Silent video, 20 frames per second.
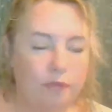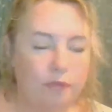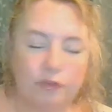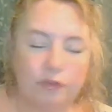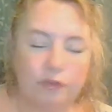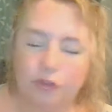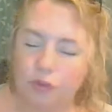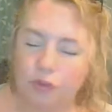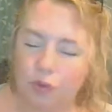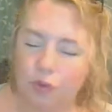
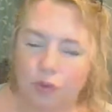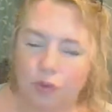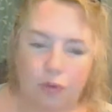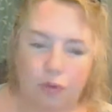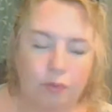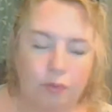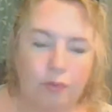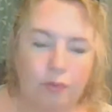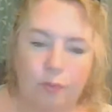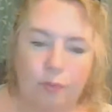
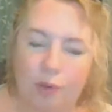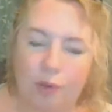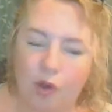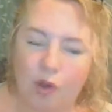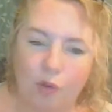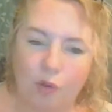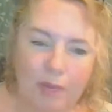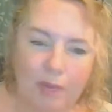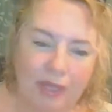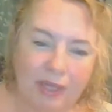Sure, by
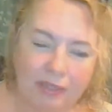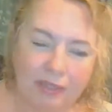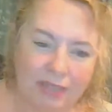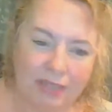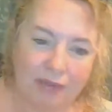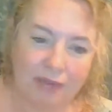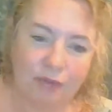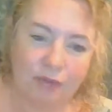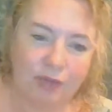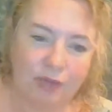all means,
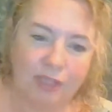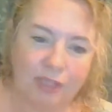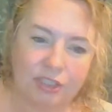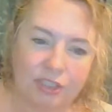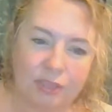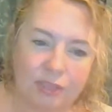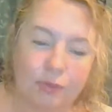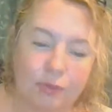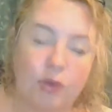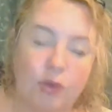have a
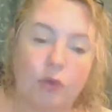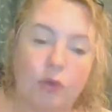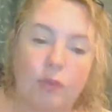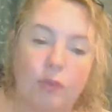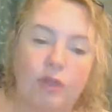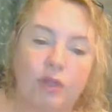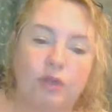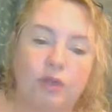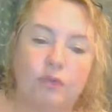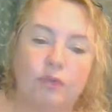relationship
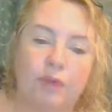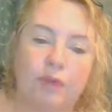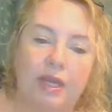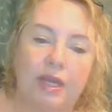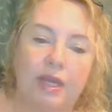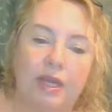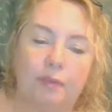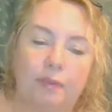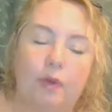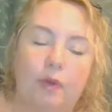when you're
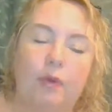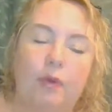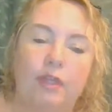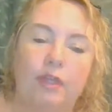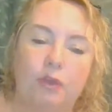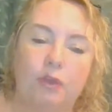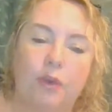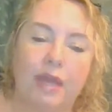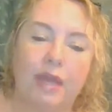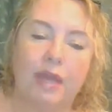ready, but when
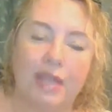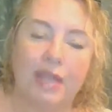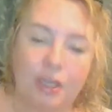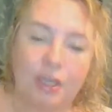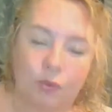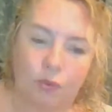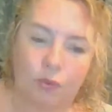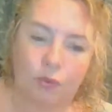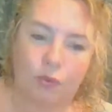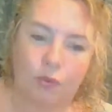you're
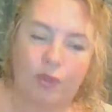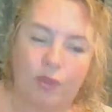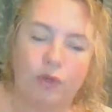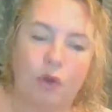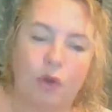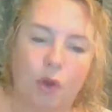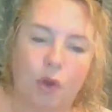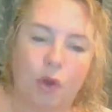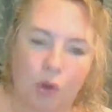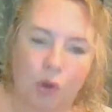equal, when
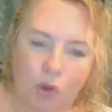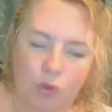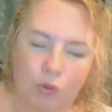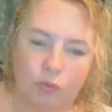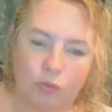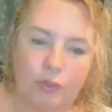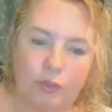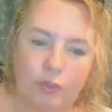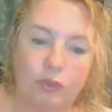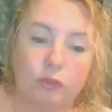you're
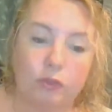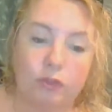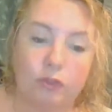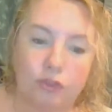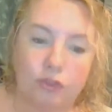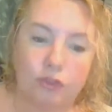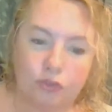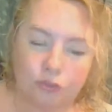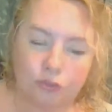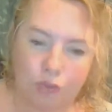whole, when you're
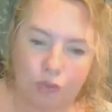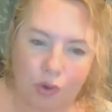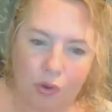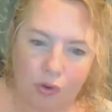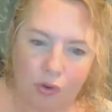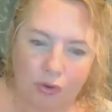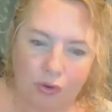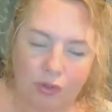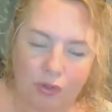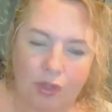
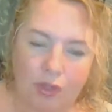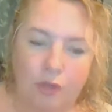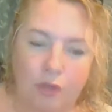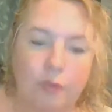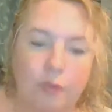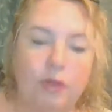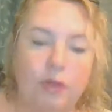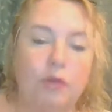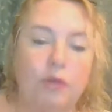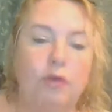strong,
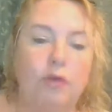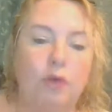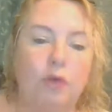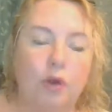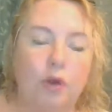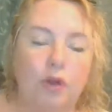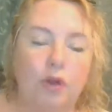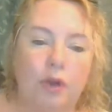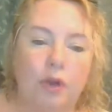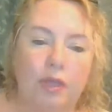when you're
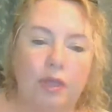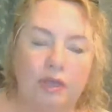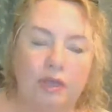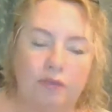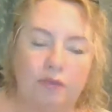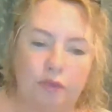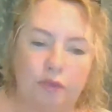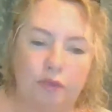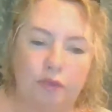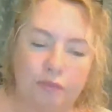not going
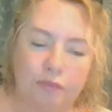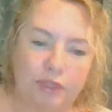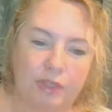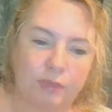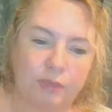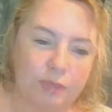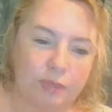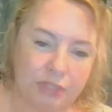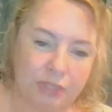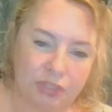in from
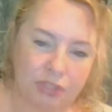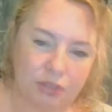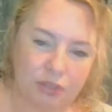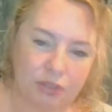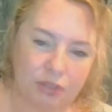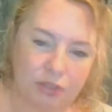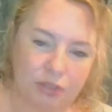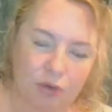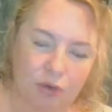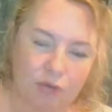this
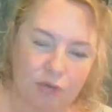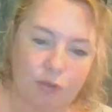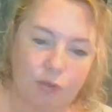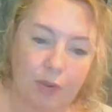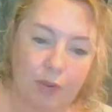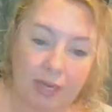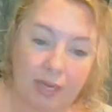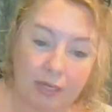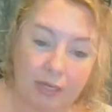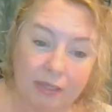position of
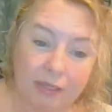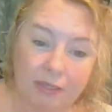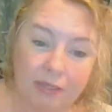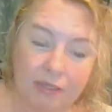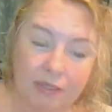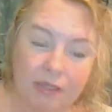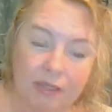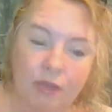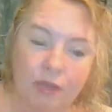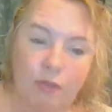
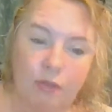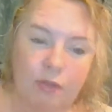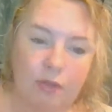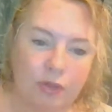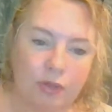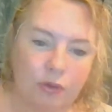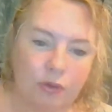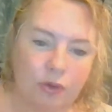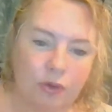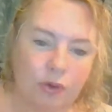weakness, when
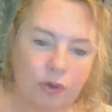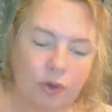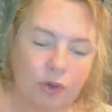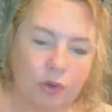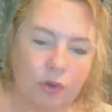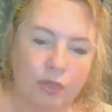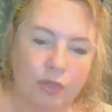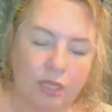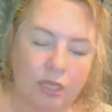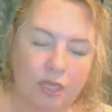you're not
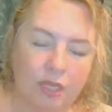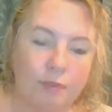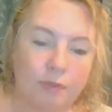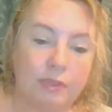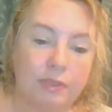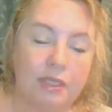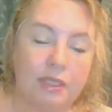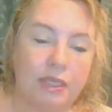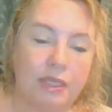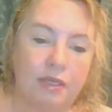going
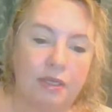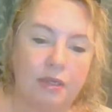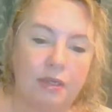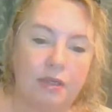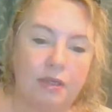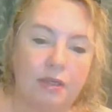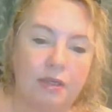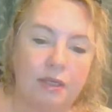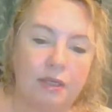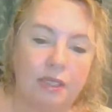
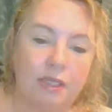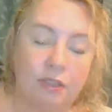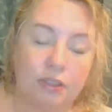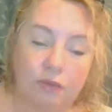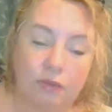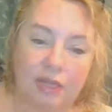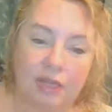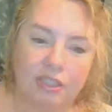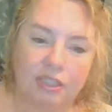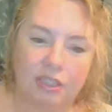into the
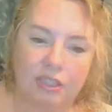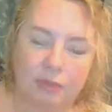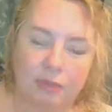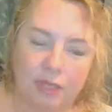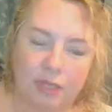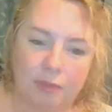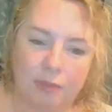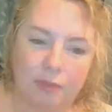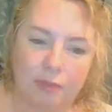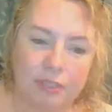relationship
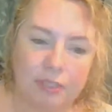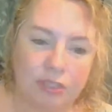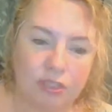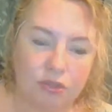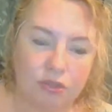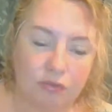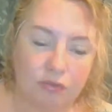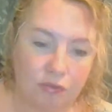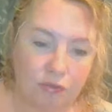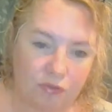in a
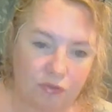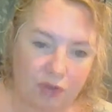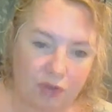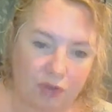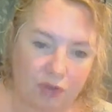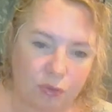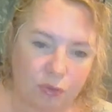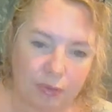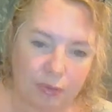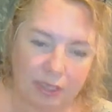position of
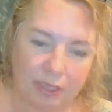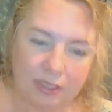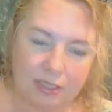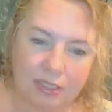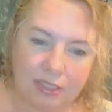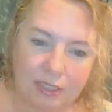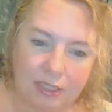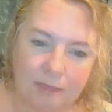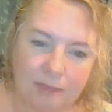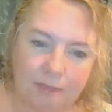
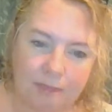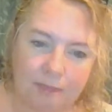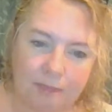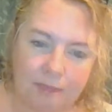vulnerability.